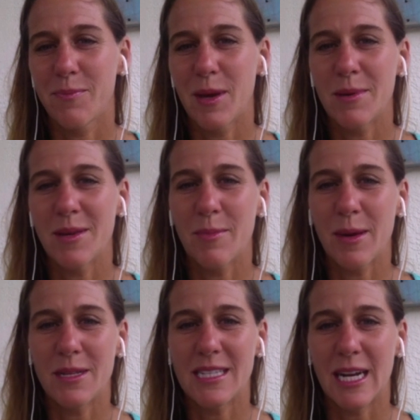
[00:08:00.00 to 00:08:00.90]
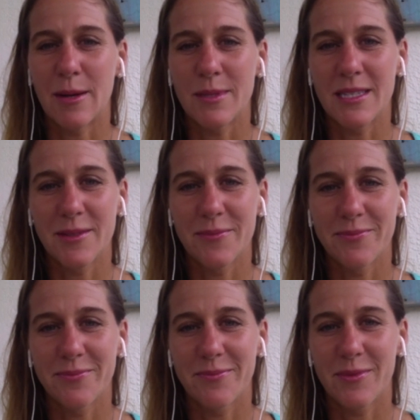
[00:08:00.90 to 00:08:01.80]
baby steps,
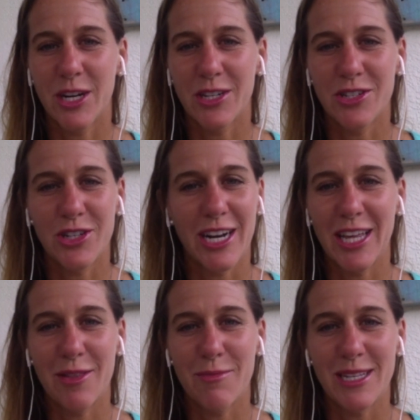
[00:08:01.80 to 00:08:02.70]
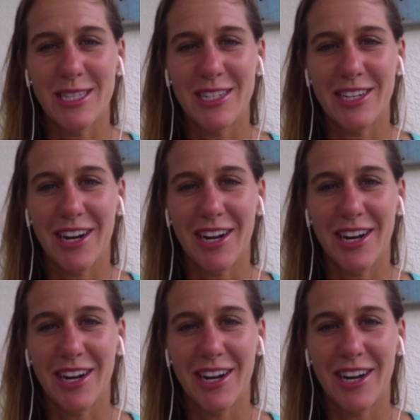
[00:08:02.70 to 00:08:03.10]
just trying to get the message